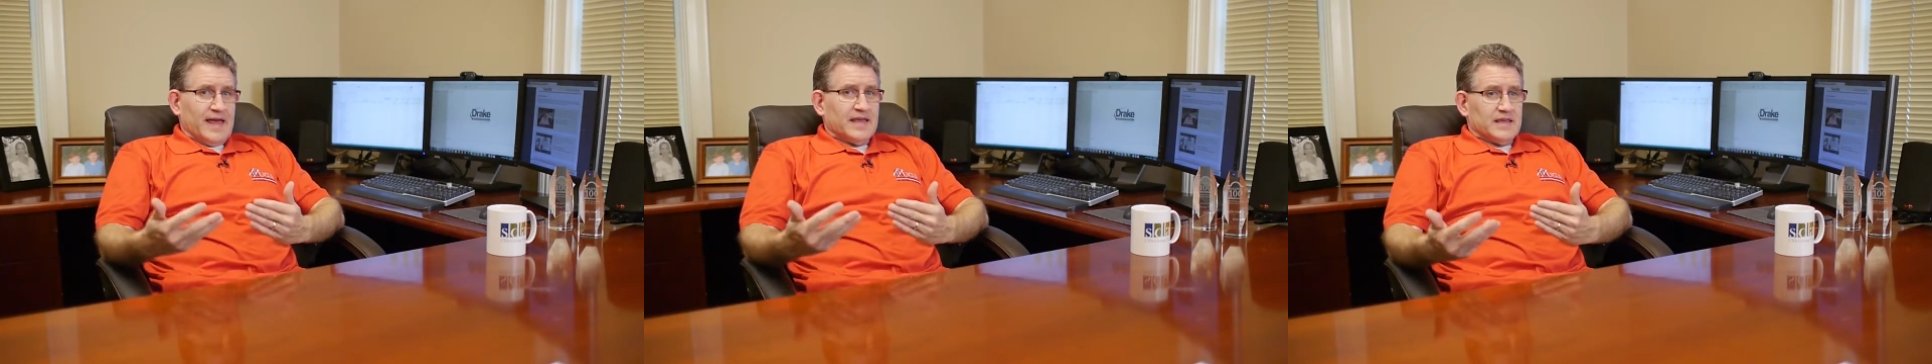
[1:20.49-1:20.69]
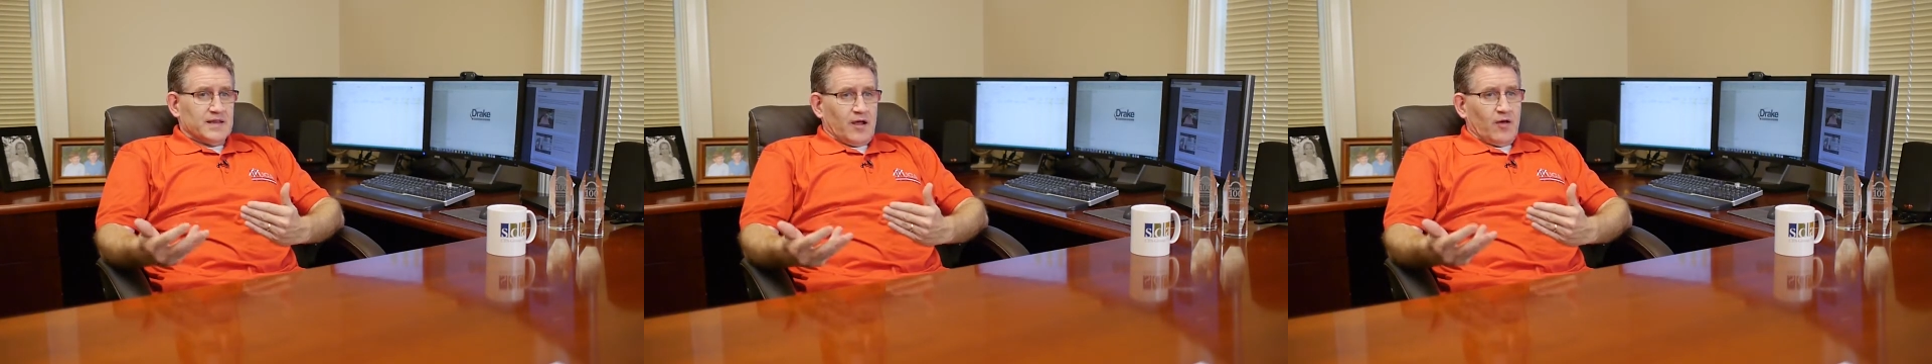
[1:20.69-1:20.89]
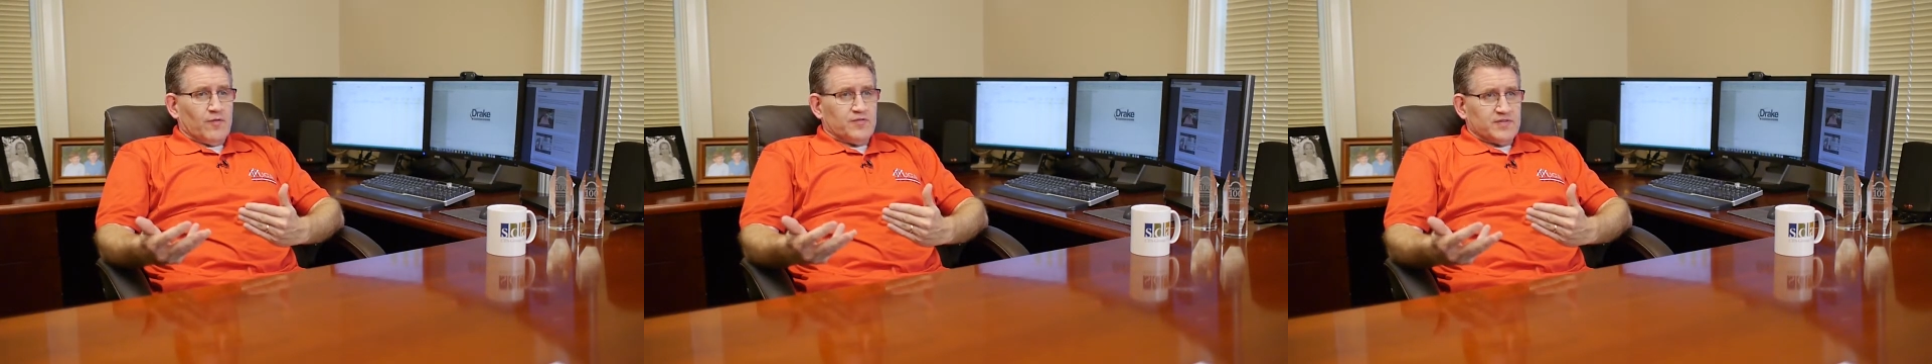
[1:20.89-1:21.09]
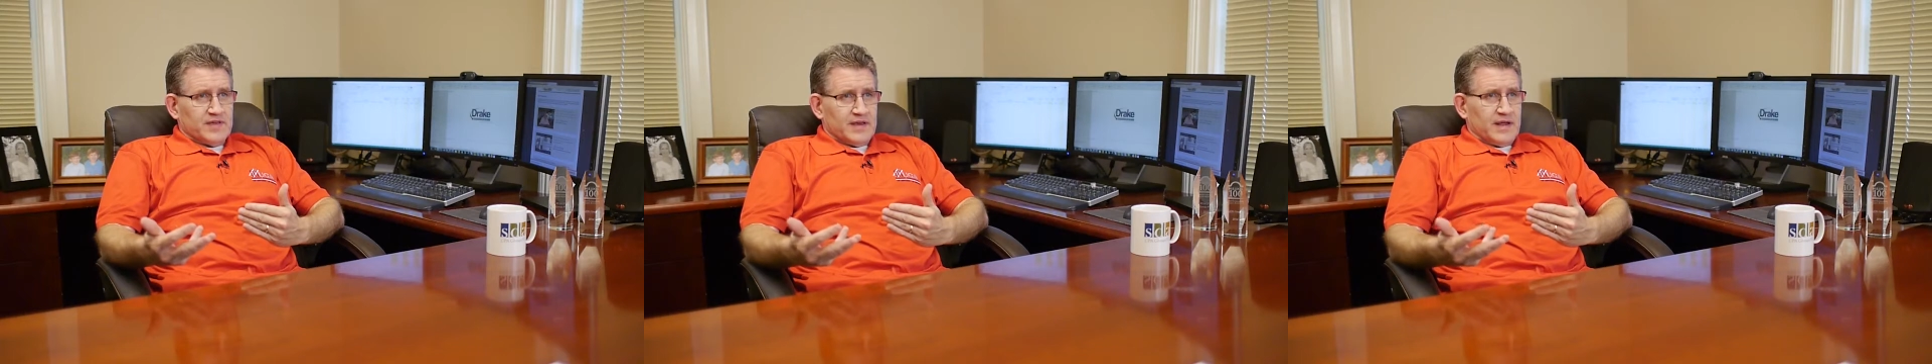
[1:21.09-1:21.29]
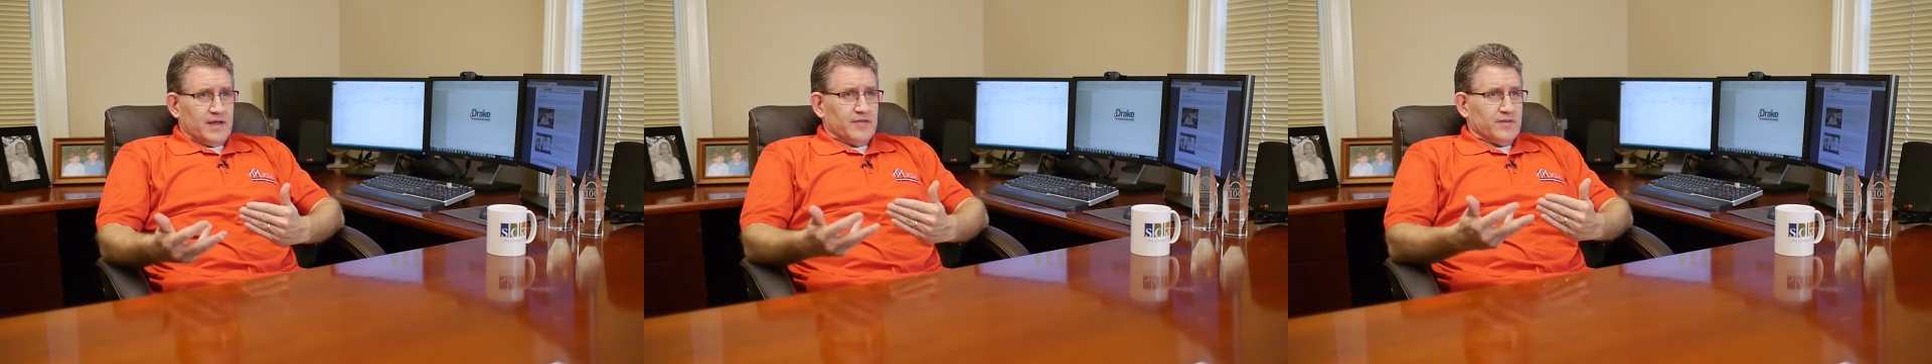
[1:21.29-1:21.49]
that can
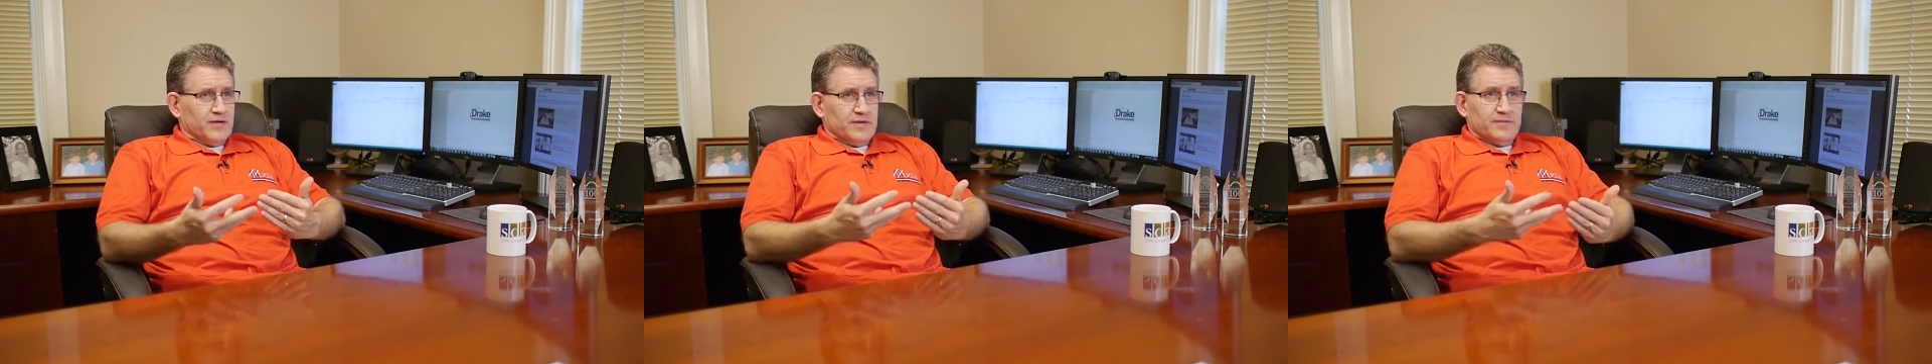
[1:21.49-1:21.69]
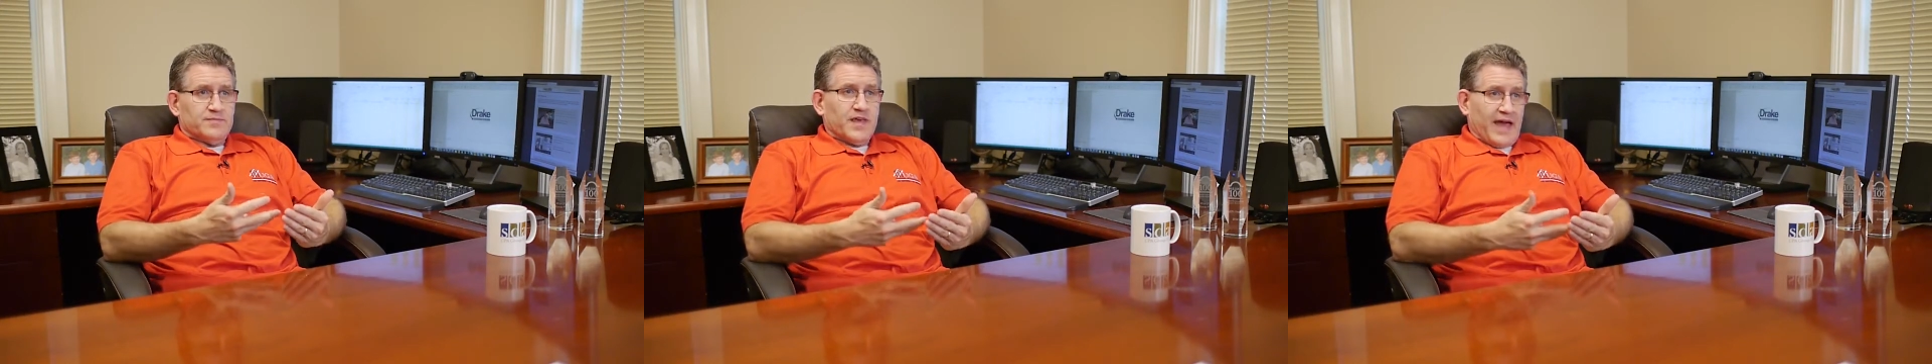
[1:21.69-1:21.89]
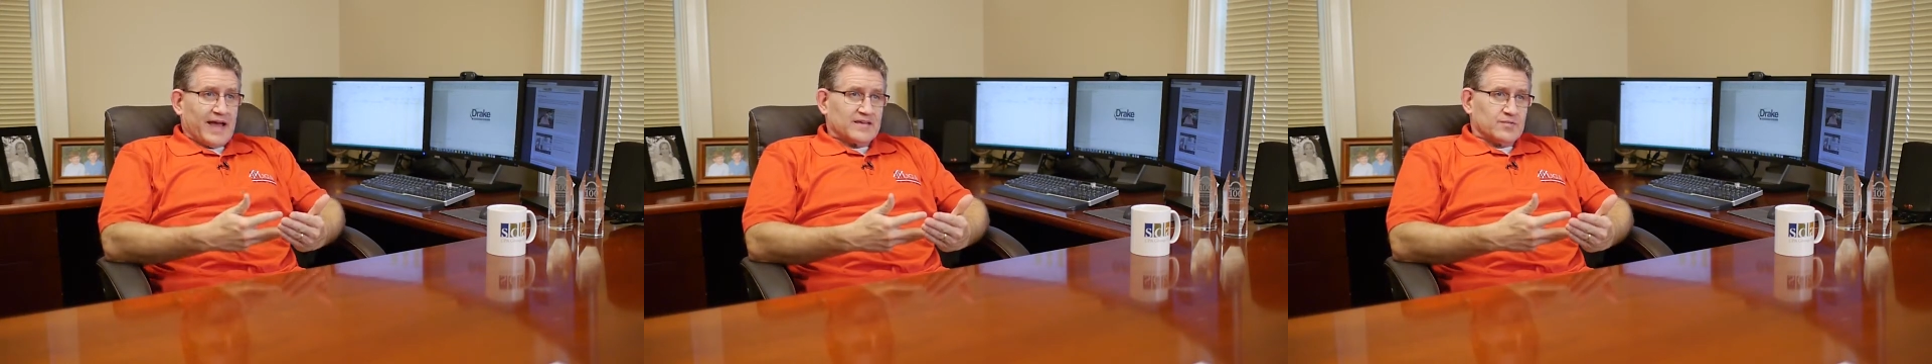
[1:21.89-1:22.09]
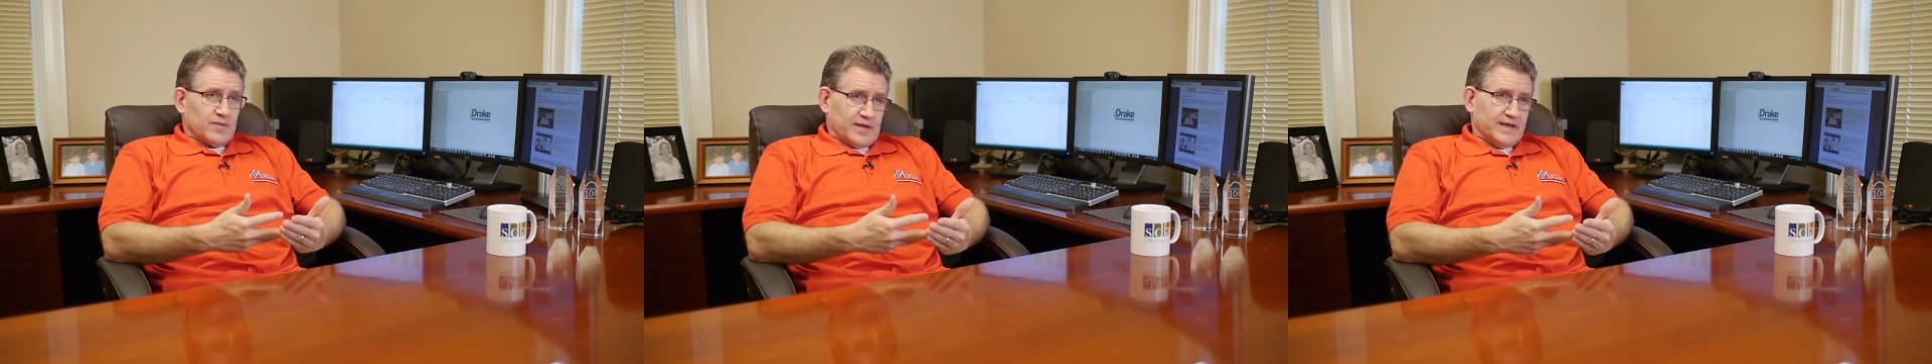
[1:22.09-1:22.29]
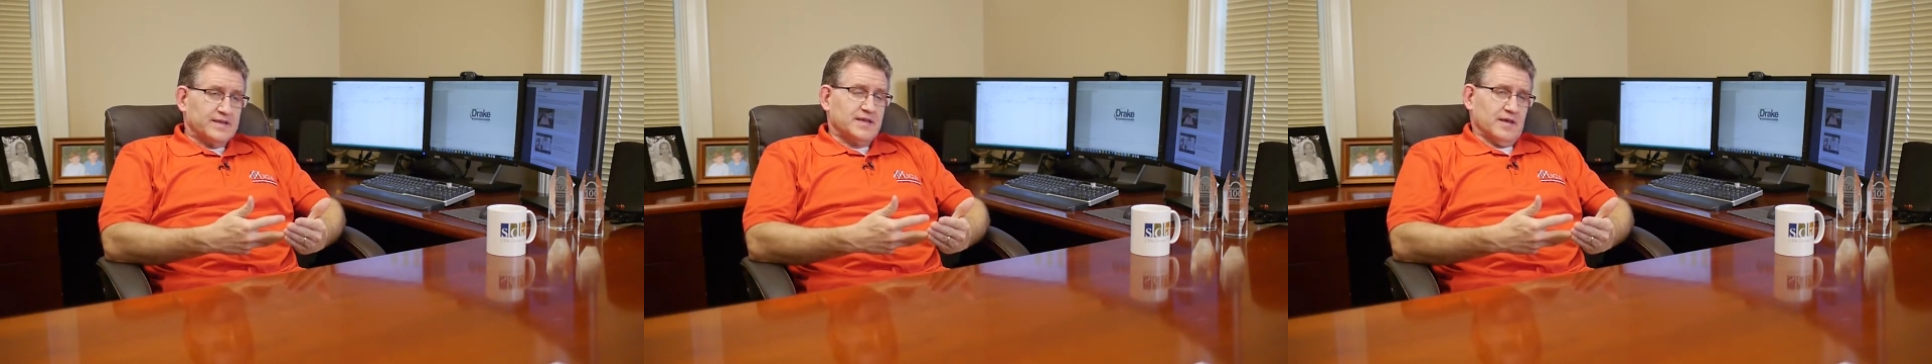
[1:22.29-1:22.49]
offset other
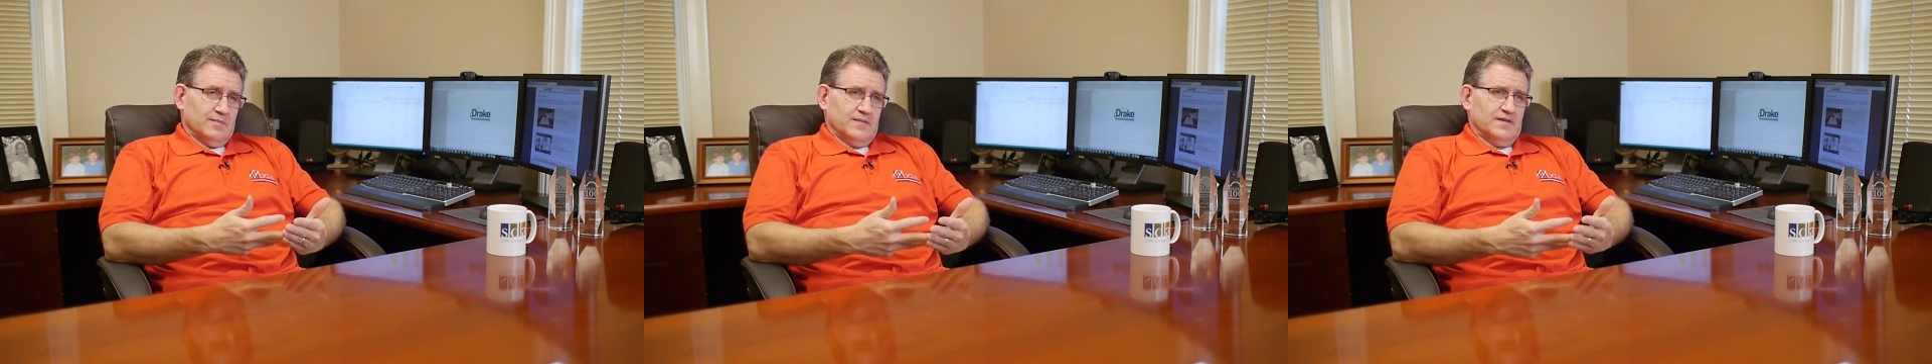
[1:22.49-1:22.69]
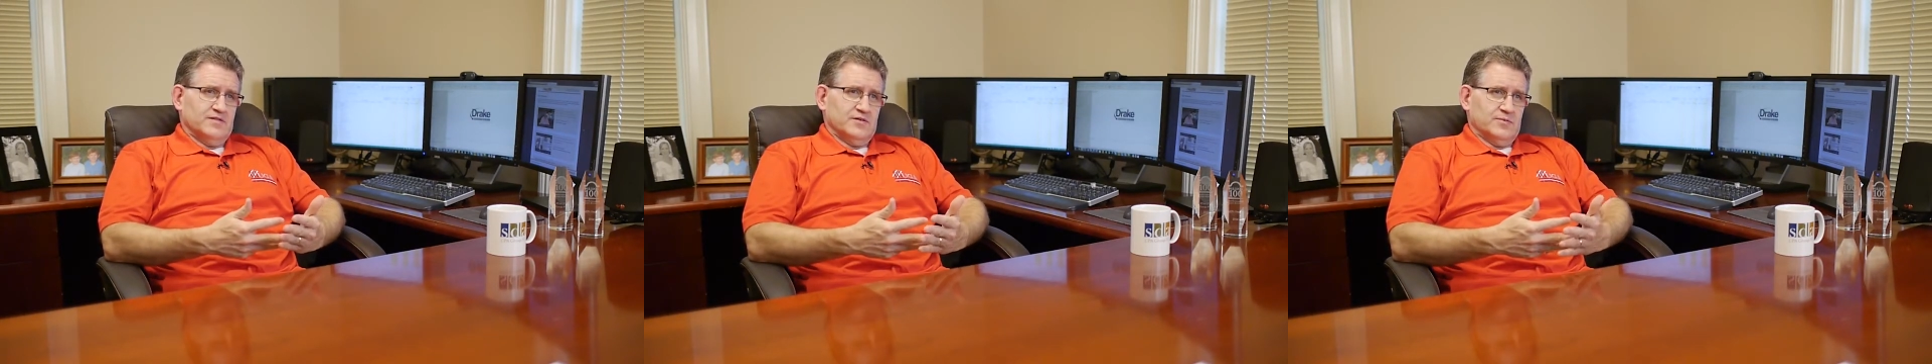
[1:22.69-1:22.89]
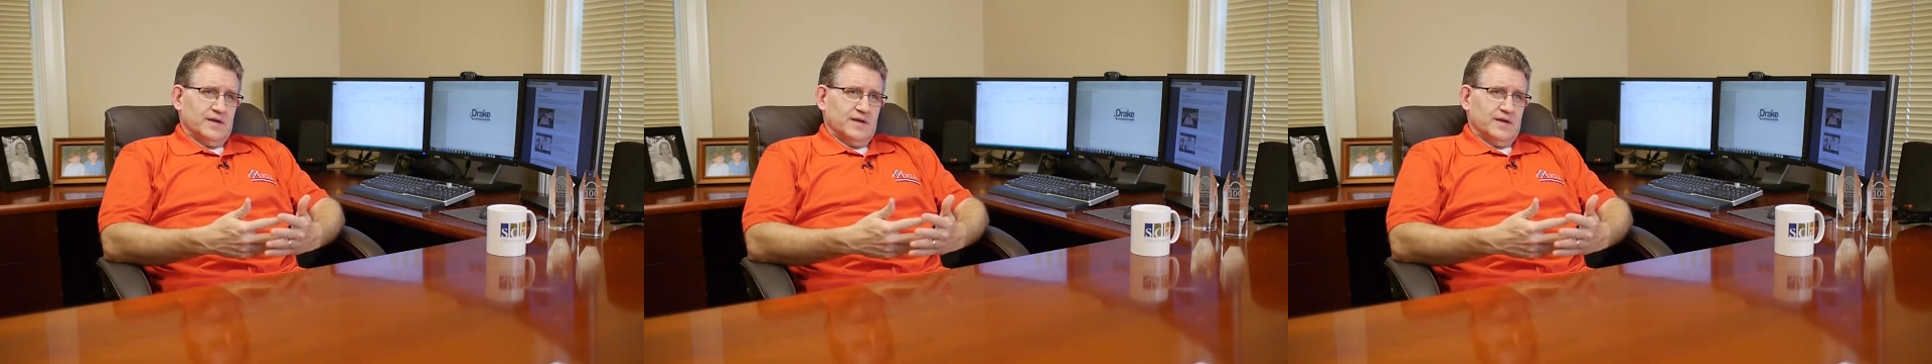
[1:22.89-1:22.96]
taxable income that